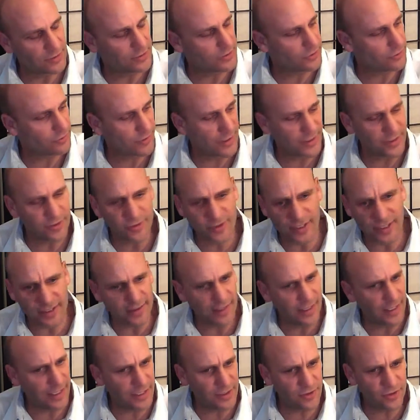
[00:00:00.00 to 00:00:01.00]
great, and you get
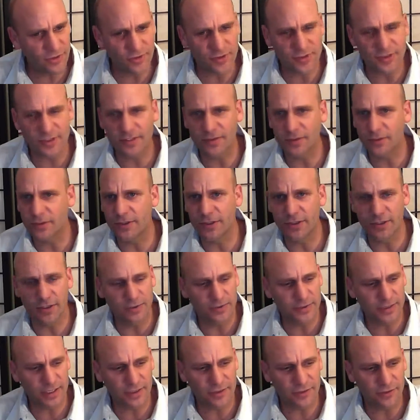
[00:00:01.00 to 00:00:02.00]
the edges
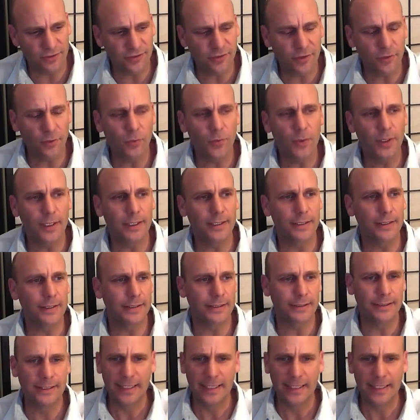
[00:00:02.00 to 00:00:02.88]
done so well,